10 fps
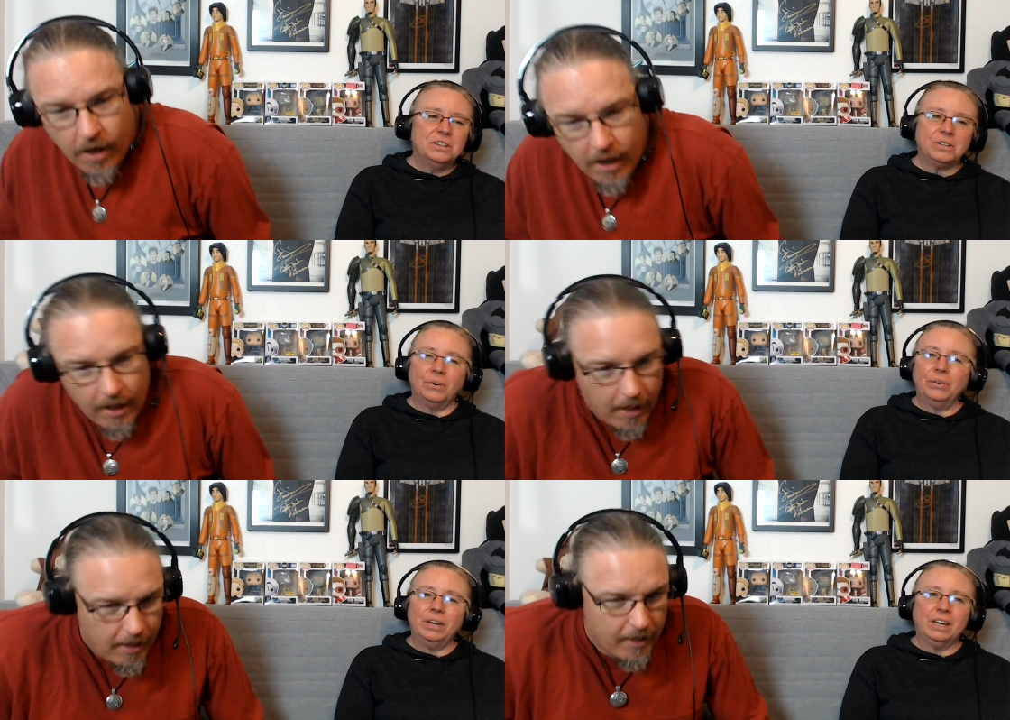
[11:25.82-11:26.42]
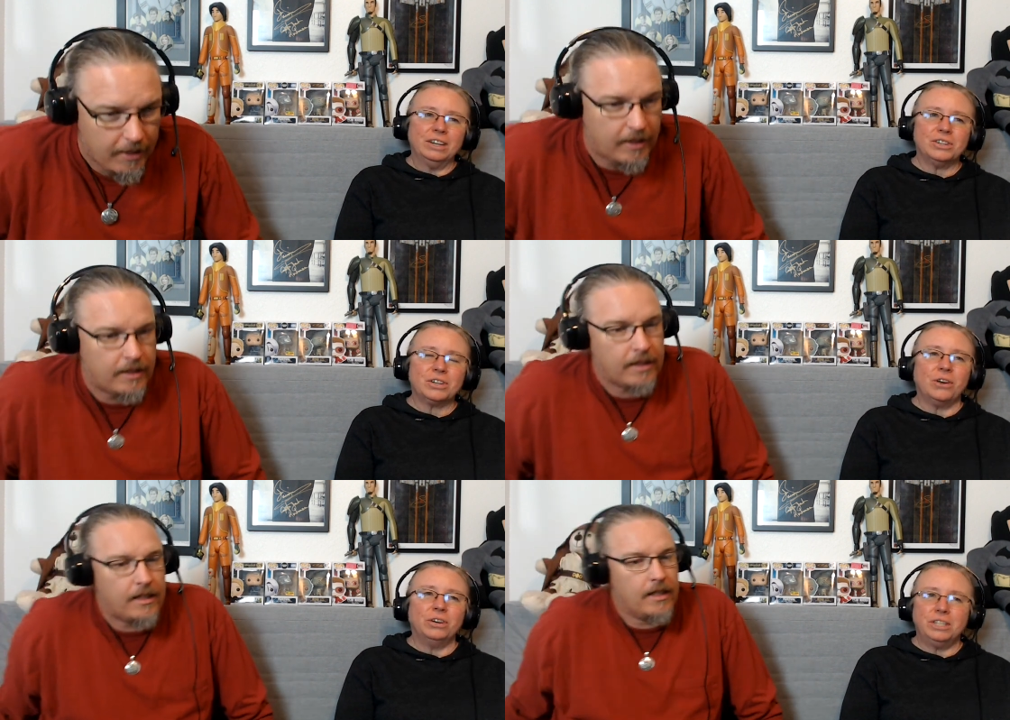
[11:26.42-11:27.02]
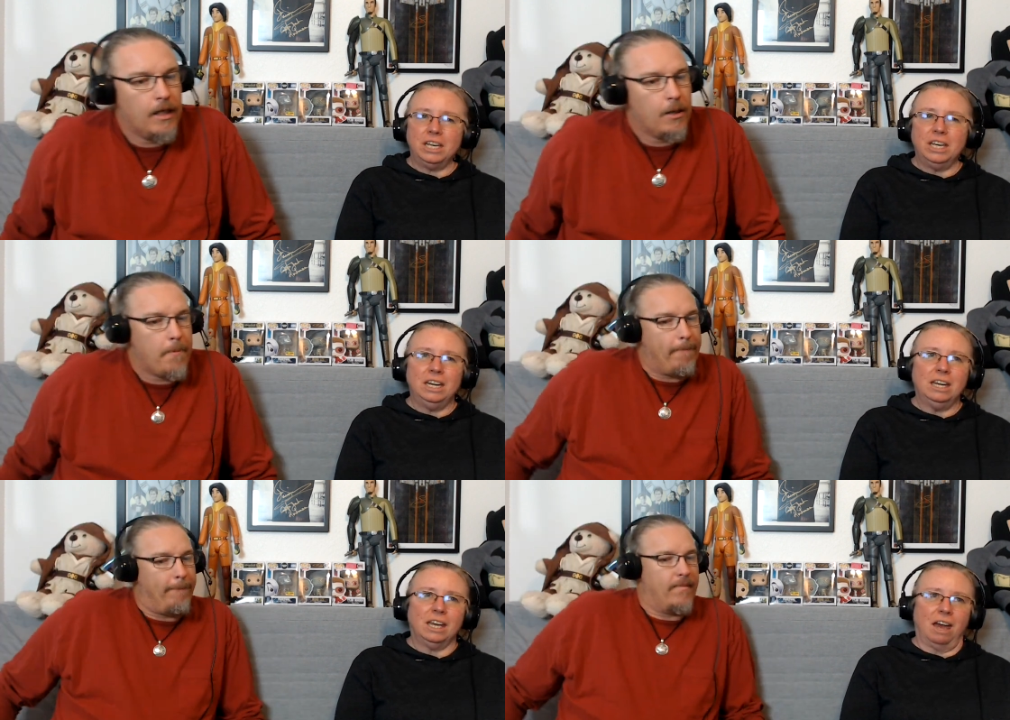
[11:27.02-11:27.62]
Speaker 1: So he can just go to
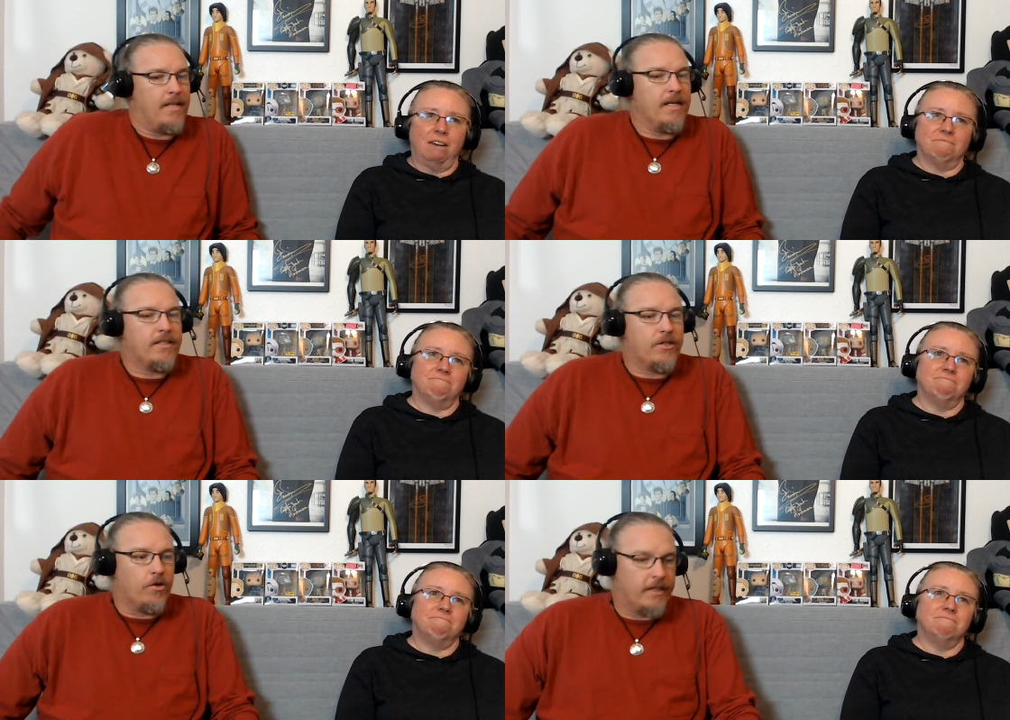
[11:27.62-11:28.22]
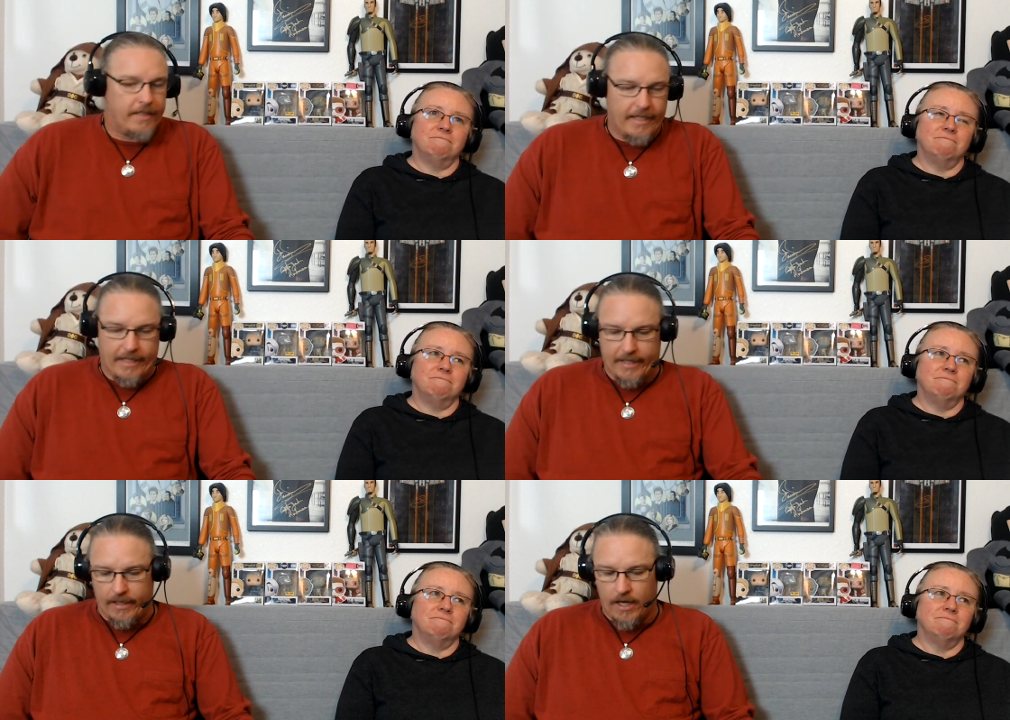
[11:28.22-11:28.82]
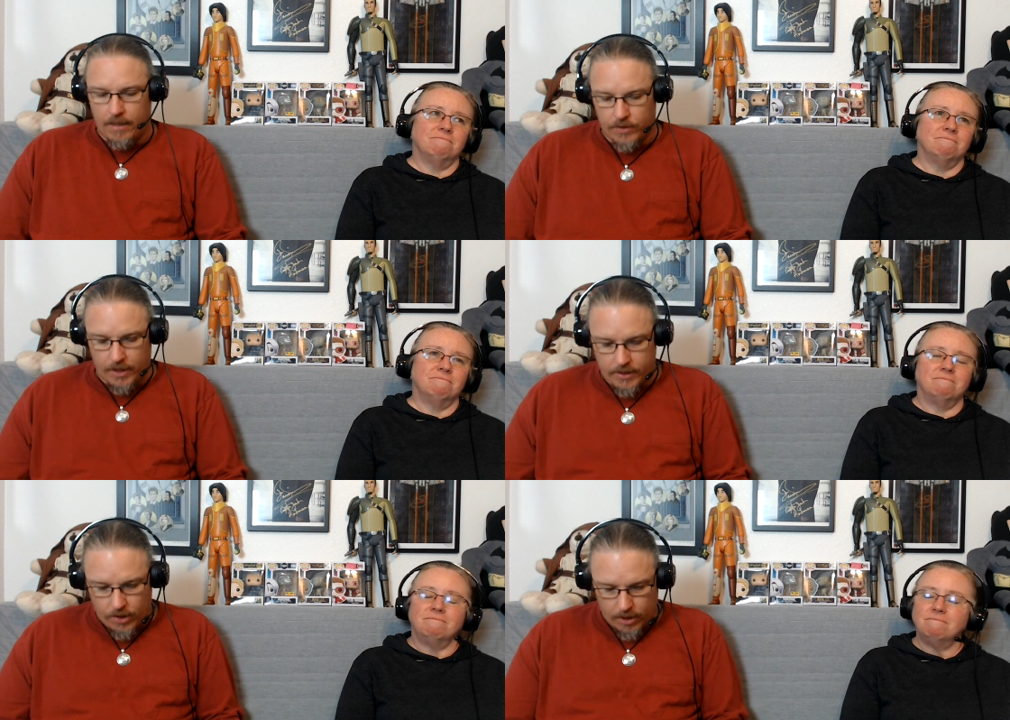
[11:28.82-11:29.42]
Tahiti again.
Speaker 2: And to go to Tahiti again. Um
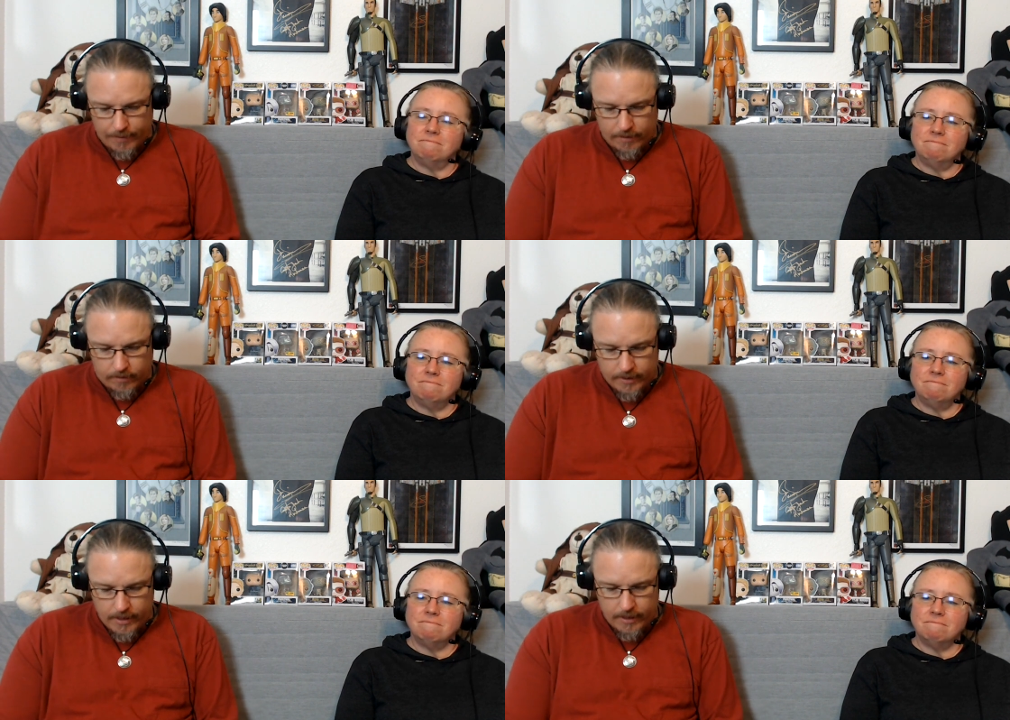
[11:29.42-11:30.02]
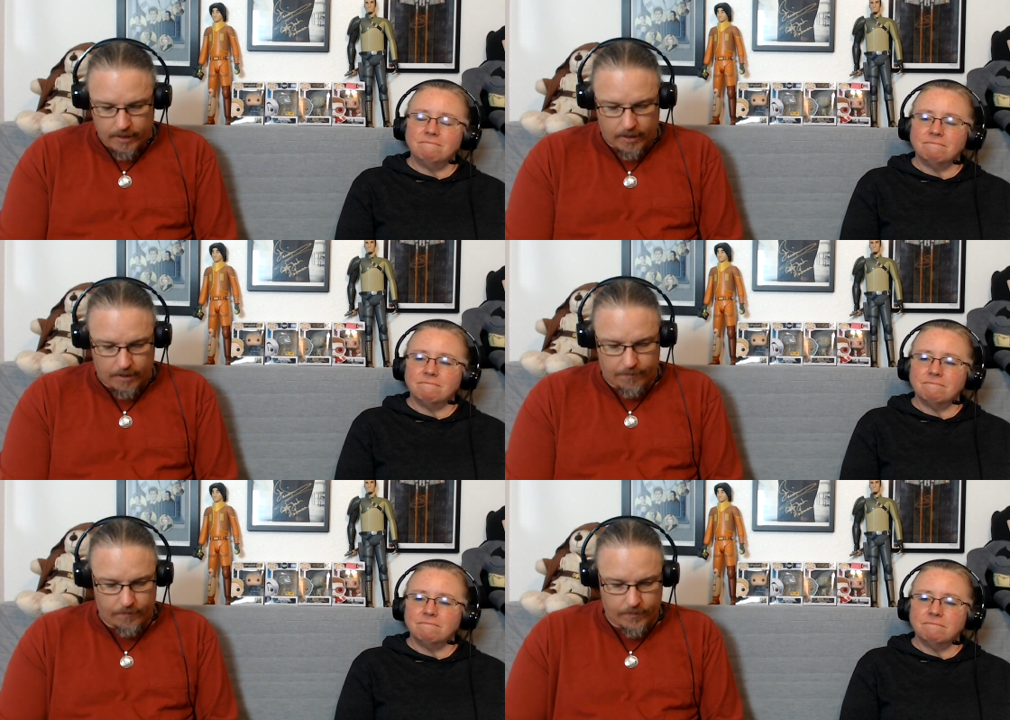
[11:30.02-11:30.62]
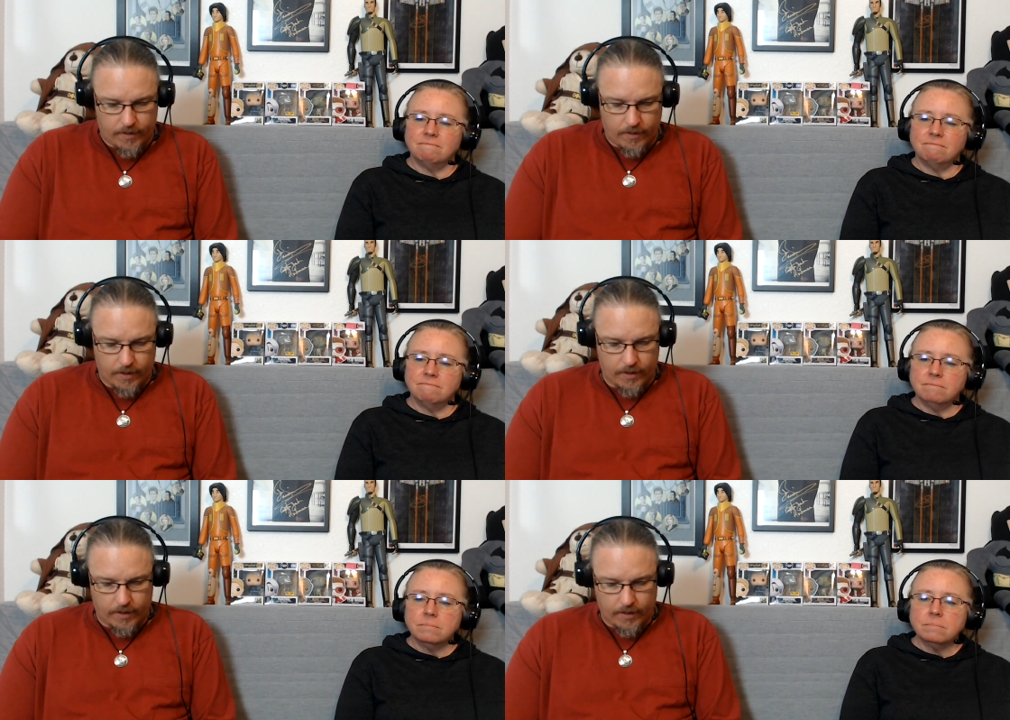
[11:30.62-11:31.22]
let's talk about the um
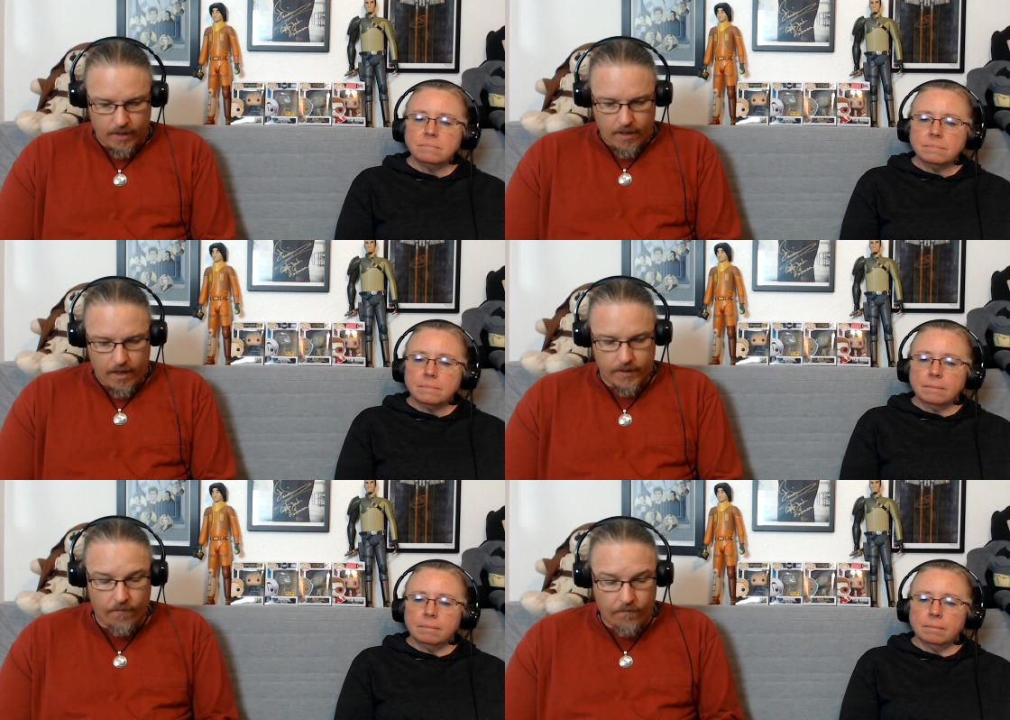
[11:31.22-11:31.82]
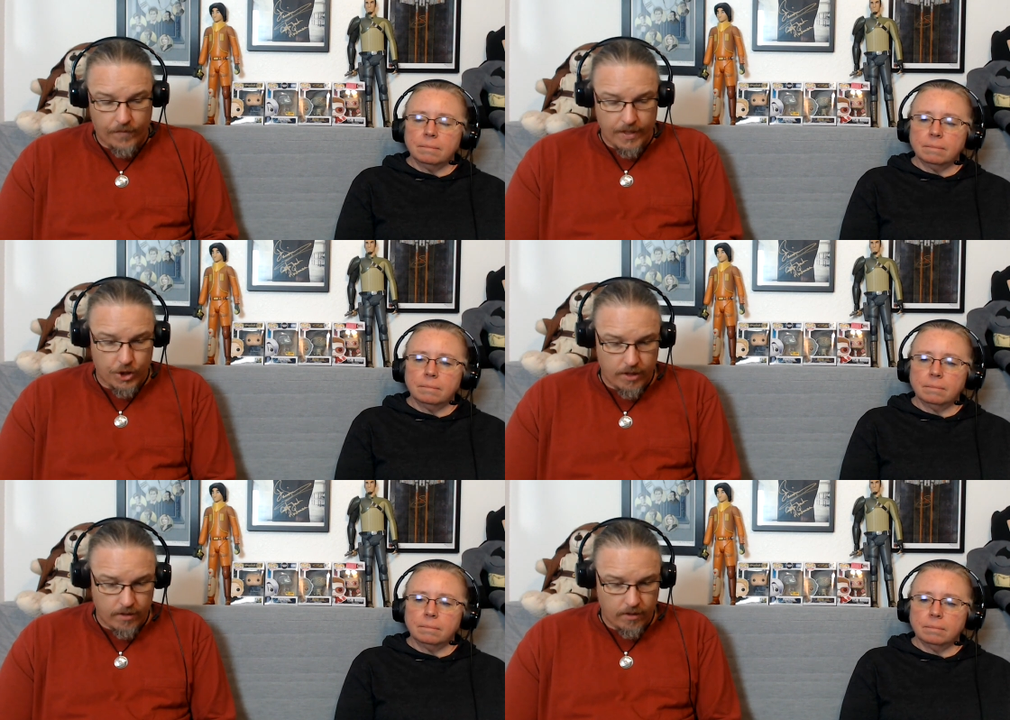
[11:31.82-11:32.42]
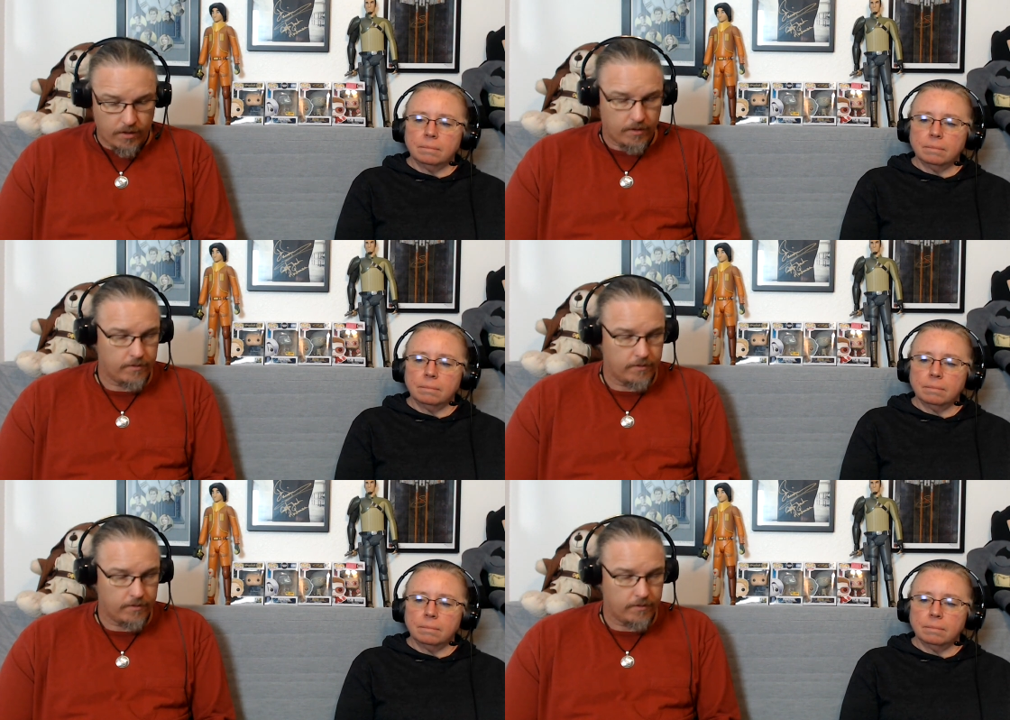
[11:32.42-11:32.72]
the the vision